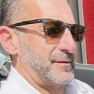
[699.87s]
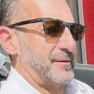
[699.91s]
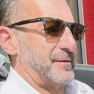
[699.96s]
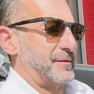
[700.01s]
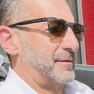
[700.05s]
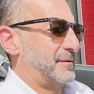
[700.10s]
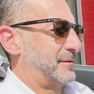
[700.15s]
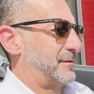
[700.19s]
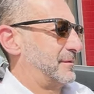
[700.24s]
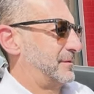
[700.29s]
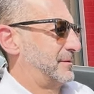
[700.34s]

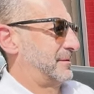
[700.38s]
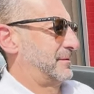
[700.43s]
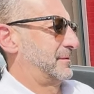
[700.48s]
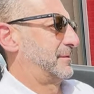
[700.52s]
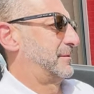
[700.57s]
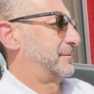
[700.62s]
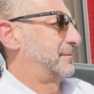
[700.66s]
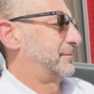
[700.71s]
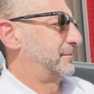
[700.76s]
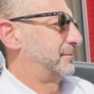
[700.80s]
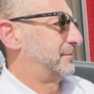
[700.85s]

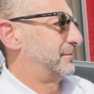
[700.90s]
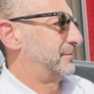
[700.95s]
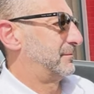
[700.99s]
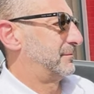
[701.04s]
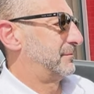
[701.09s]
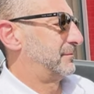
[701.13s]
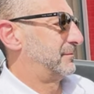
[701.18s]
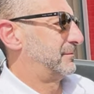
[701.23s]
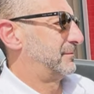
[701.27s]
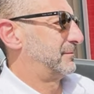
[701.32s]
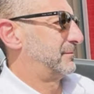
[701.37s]

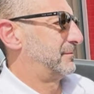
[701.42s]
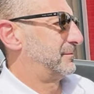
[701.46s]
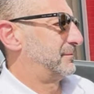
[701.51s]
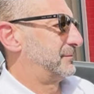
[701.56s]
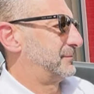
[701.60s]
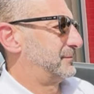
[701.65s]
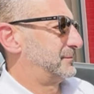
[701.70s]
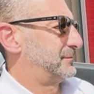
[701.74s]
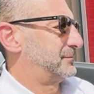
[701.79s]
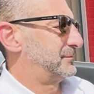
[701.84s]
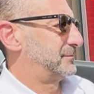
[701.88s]

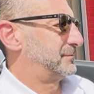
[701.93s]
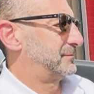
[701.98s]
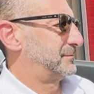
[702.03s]
(silence)